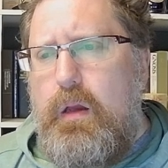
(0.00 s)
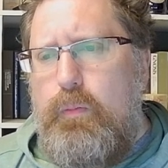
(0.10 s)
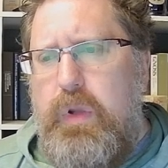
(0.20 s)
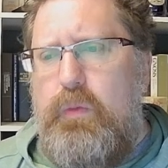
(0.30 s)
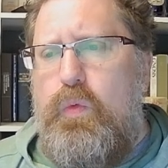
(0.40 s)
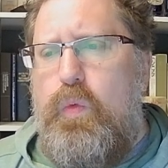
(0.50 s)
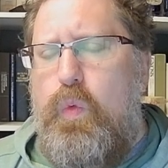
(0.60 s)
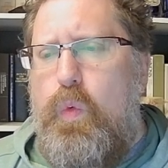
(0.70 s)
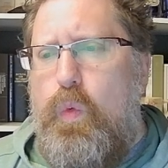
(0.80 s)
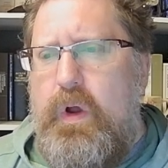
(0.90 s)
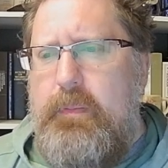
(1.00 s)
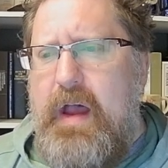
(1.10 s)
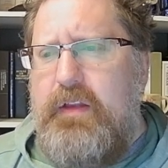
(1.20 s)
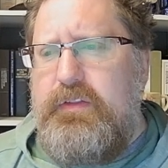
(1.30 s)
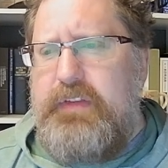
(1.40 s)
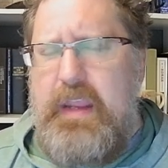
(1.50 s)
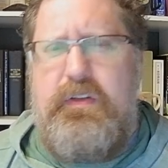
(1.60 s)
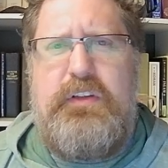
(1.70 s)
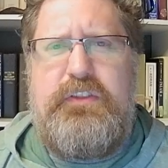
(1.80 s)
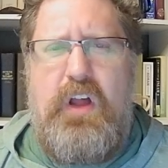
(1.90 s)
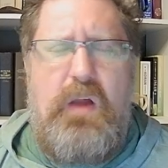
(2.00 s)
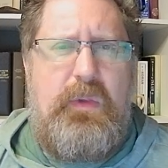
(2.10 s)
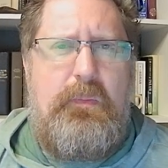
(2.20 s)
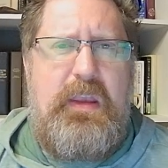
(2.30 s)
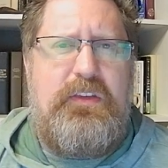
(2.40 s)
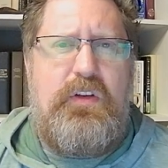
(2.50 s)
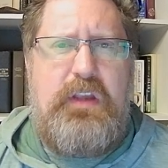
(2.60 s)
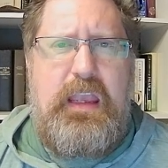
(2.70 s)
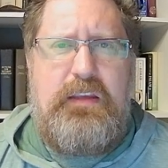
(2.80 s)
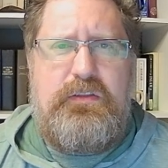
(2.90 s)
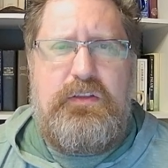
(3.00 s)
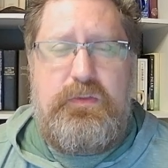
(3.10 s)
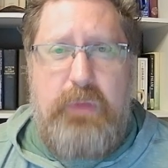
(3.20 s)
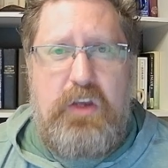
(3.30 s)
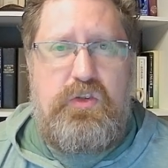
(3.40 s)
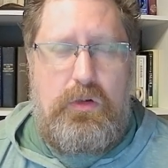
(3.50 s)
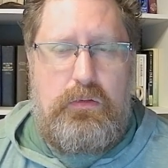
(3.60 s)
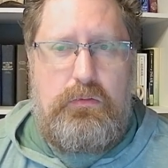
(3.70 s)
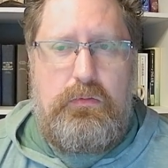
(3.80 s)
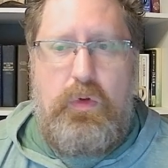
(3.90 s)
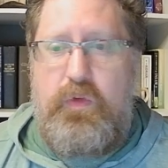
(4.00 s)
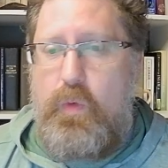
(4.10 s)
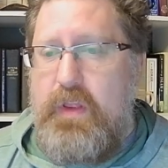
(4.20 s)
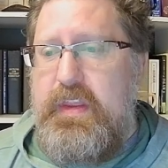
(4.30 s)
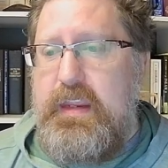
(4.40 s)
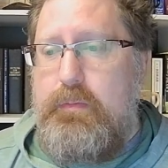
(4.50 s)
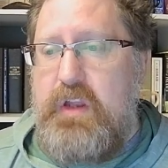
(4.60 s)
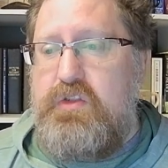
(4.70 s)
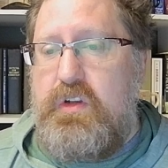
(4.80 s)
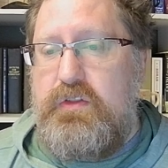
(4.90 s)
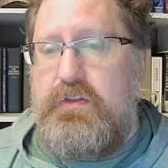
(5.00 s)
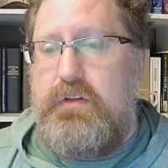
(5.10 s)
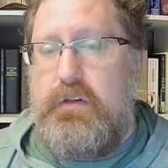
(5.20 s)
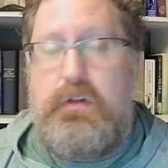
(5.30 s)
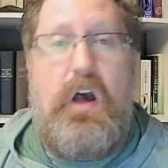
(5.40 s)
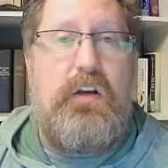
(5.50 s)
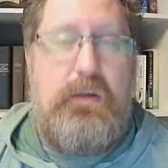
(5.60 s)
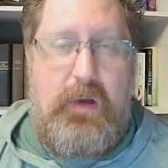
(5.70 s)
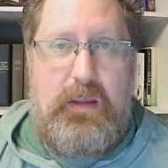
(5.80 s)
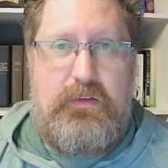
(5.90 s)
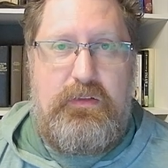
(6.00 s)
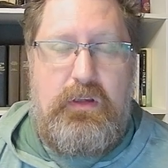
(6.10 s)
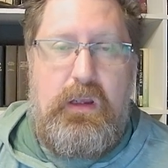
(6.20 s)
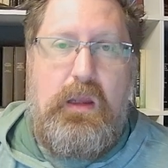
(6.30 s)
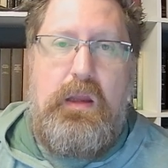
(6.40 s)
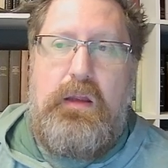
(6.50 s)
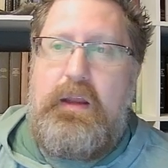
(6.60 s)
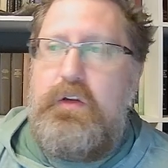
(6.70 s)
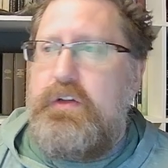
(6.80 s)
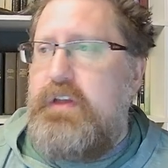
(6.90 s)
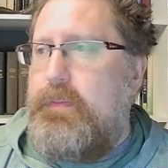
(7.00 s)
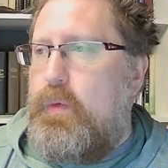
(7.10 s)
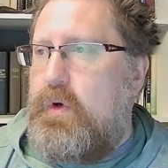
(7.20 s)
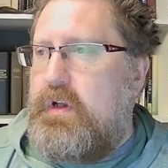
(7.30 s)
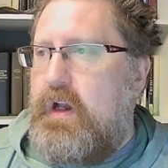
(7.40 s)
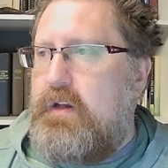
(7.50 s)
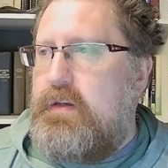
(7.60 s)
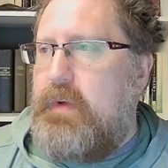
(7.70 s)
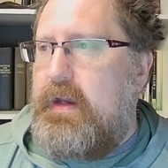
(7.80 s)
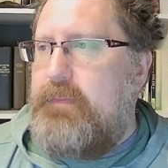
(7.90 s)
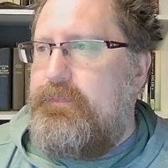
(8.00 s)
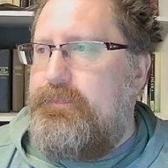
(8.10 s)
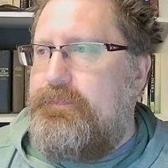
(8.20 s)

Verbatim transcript: But what about David and Solomon that makes their case special? Well, for one thing, it mentions concubines. I looked up the word concubine